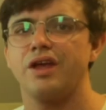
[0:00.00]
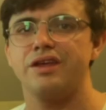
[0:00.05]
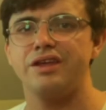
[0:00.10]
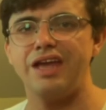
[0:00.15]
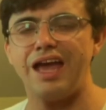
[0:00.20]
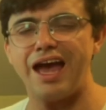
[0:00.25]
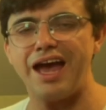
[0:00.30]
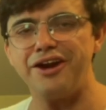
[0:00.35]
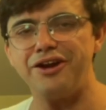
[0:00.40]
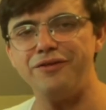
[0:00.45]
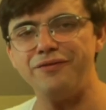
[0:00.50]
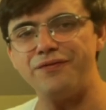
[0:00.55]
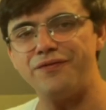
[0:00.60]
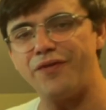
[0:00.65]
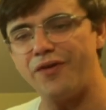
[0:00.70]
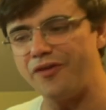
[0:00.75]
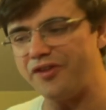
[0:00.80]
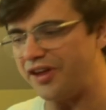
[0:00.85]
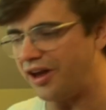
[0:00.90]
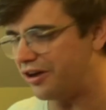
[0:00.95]
I don't
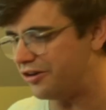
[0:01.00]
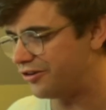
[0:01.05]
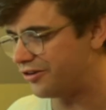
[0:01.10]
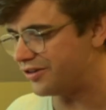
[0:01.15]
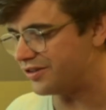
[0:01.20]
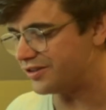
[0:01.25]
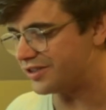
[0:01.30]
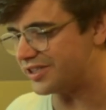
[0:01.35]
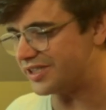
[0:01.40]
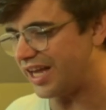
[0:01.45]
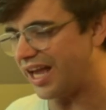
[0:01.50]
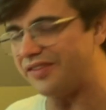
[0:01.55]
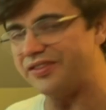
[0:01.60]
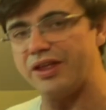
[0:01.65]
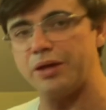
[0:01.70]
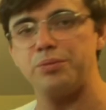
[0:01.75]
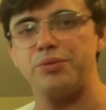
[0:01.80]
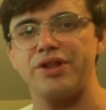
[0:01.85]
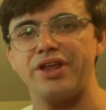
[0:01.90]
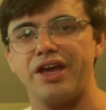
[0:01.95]
fully understand the
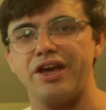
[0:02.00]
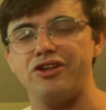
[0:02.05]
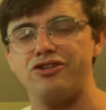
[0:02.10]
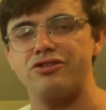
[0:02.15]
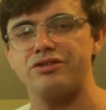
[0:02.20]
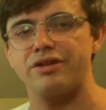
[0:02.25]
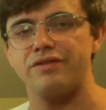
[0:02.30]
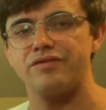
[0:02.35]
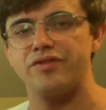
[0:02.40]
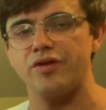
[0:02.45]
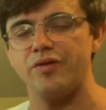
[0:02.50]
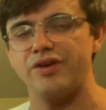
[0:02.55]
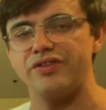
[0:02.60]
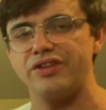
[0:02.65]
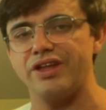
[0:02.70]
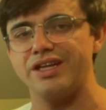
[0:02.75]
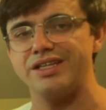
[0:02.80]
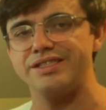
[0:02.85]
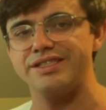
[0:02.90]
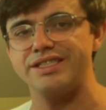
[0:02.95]
implications of doing
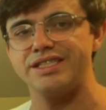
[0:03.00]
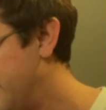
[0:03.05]
this,